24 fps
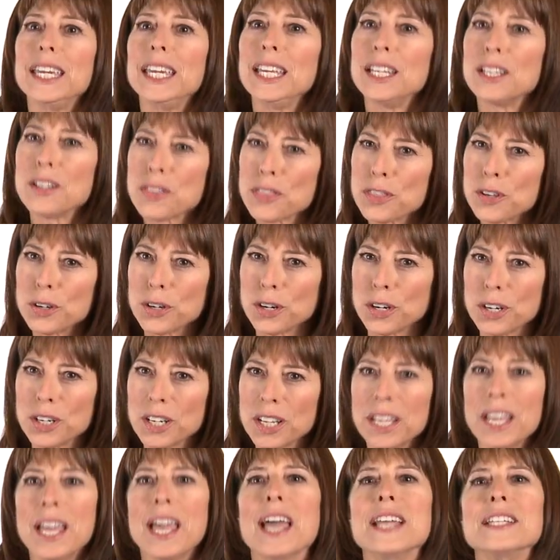Eat a
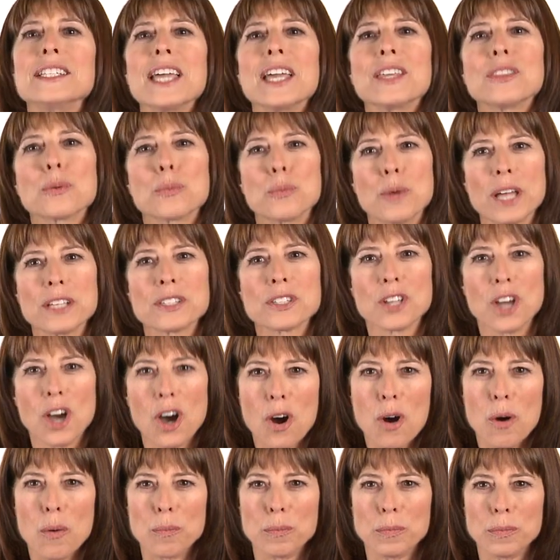third and take the rest
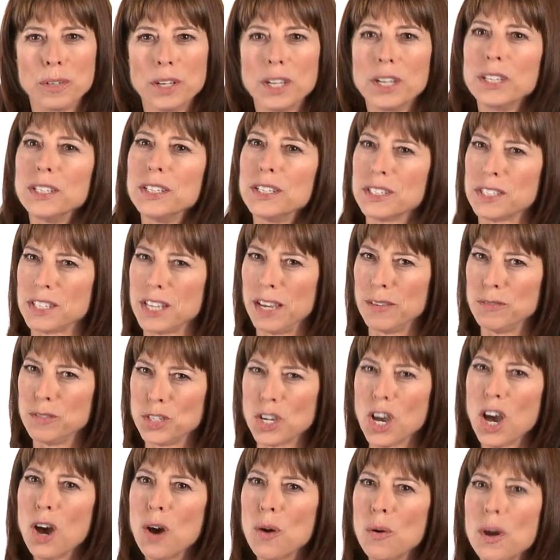home. You save
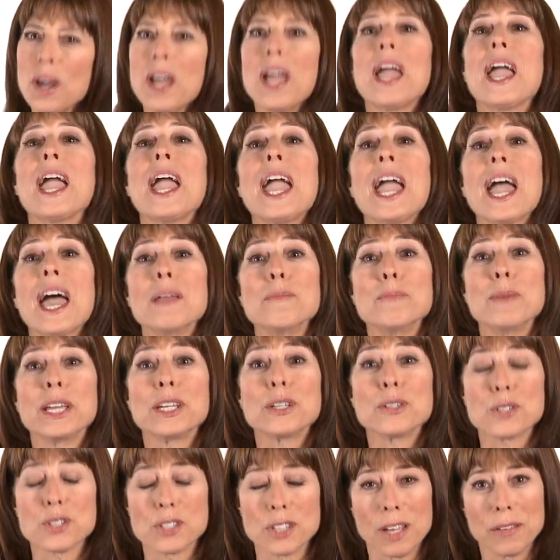dough and
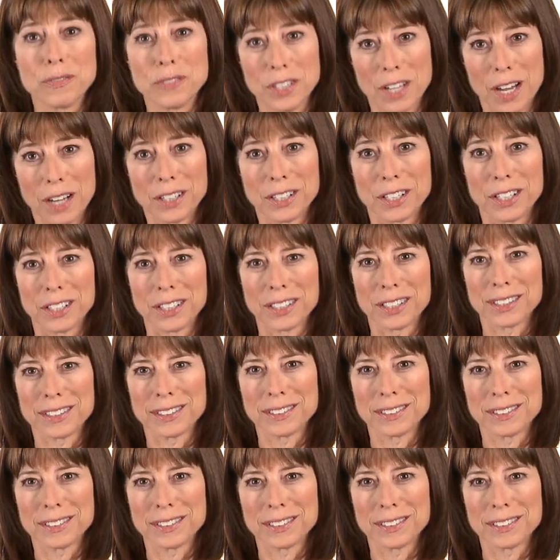make yourself younger.